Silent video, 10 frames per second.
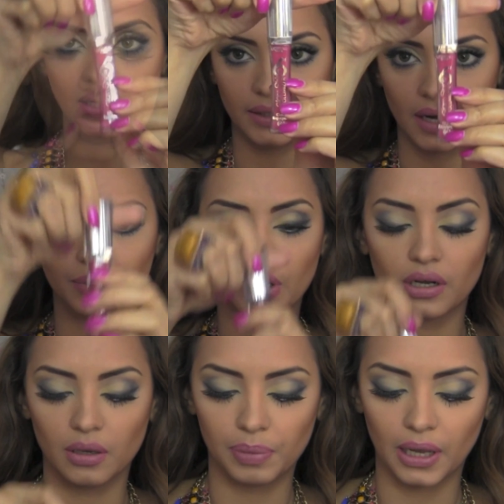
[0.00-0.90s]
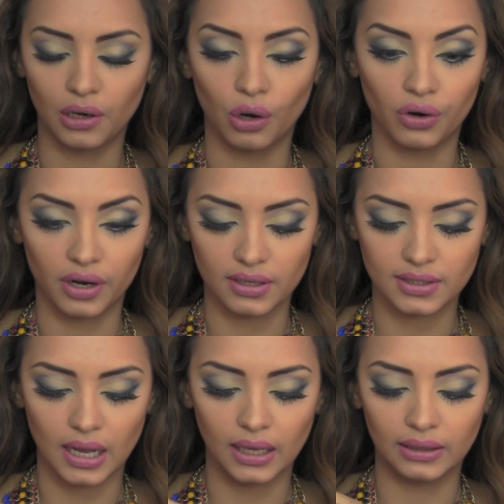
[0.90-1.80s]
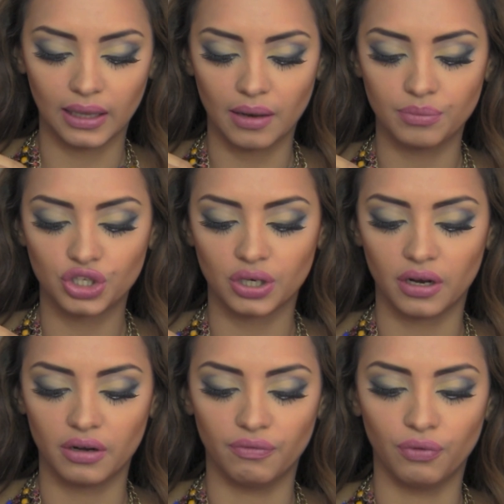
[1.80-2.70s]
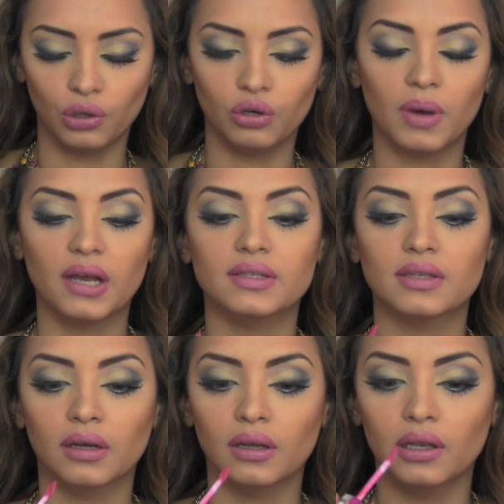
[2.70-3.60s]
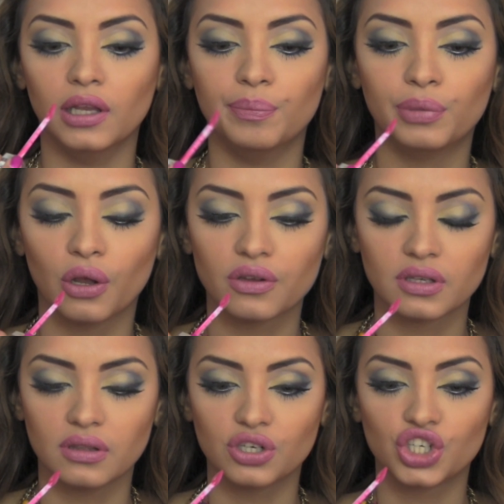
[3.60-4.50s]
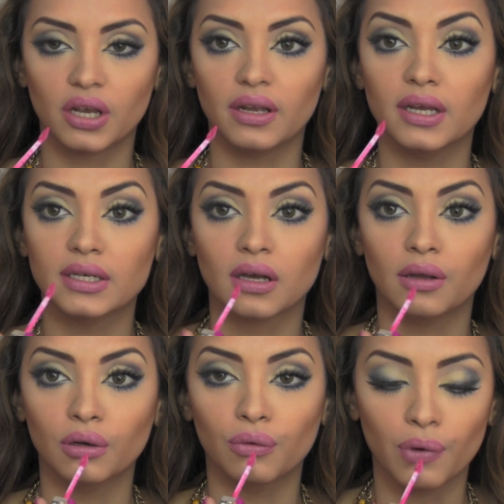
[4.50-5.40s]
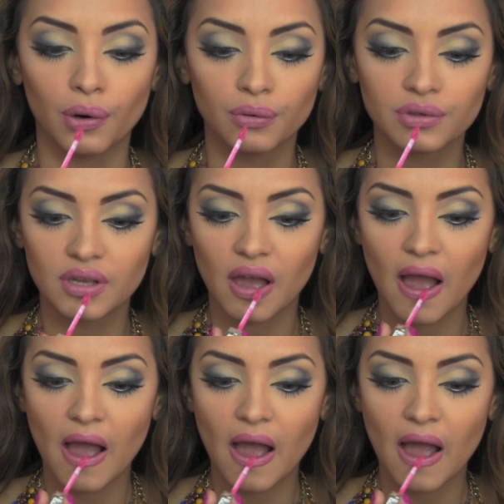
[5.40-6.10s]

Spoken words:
Then I'm gonna apply L'Oreal's Glam Shine Volumizer Lip Gloss in the shade Eternal Rose.